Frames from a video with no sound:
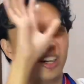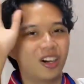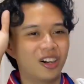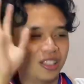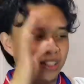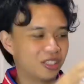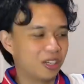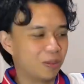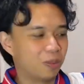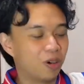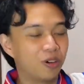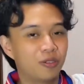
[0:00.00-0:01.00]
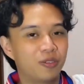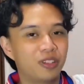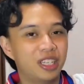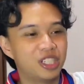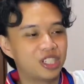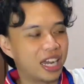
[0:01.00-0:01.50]
on top of
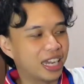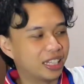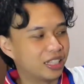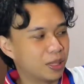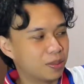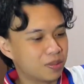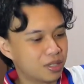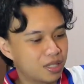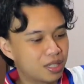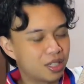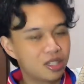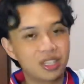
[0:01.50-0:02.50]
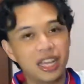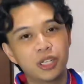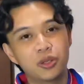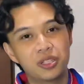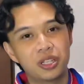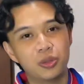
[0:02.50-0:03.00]
each items because I
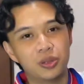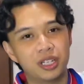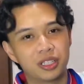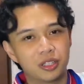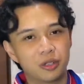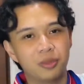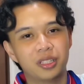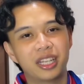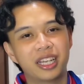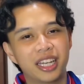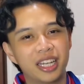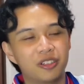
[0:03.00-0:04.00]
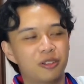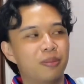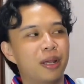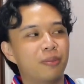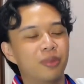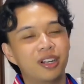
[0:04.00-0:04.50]
know sinulat ko, but I can't
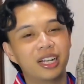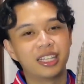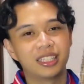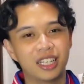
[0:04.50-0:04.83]
remember it.